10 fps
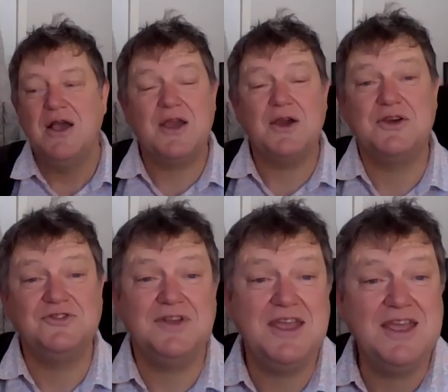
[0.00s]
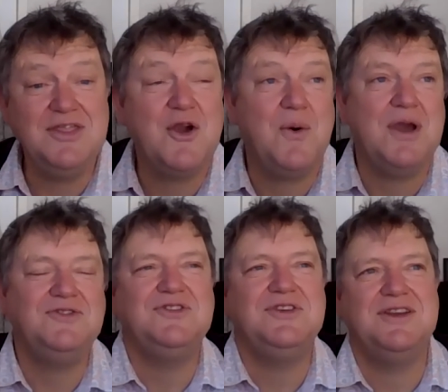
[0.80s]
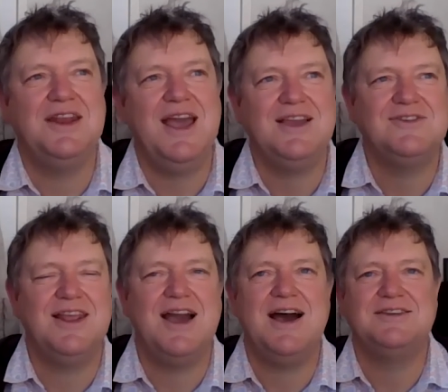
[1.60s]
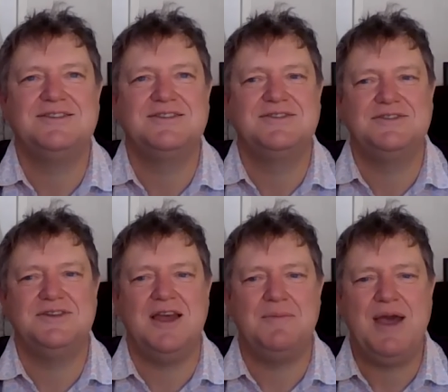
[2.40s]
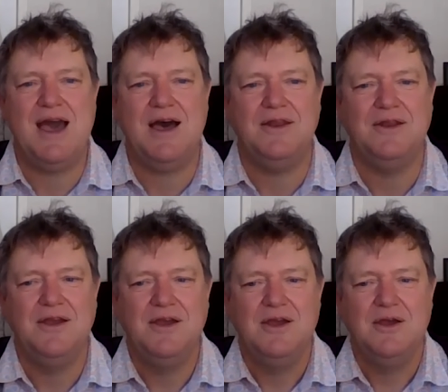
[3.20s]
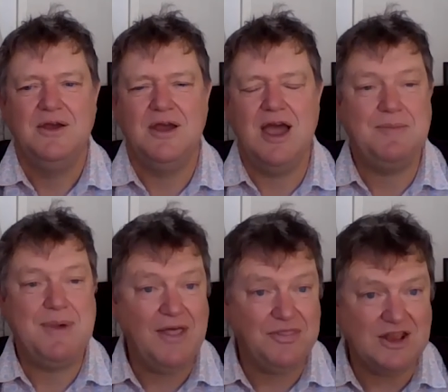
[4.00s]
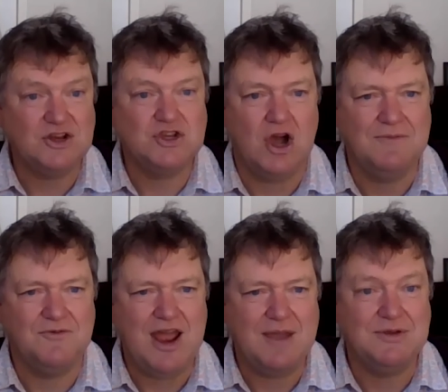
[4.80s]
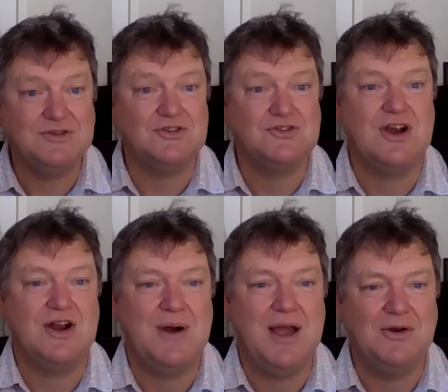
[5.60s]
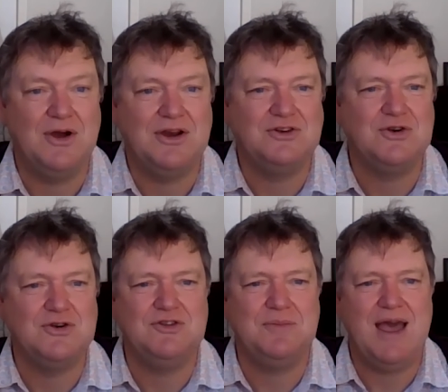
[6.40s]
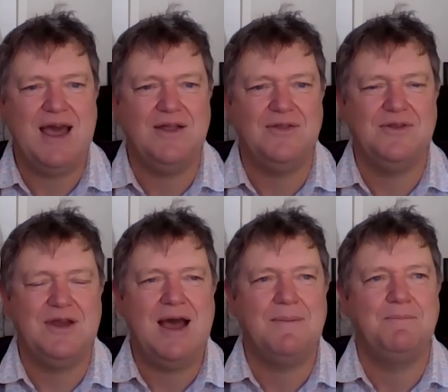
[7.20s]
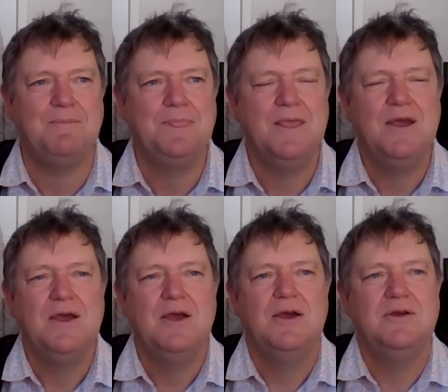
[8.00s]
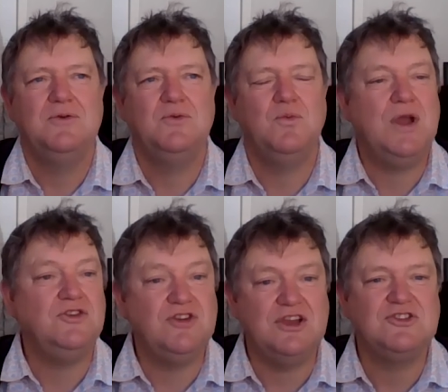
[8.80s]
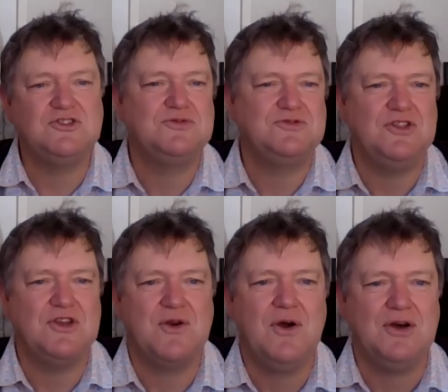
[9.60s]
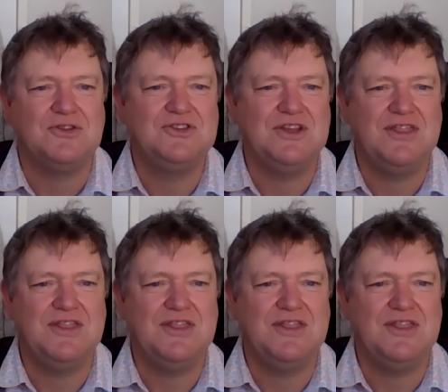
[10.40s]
Because yeah. in the question, it actually asks about about that time frame. Is it straight away or not? And it talks about um, when Jesus was on the cross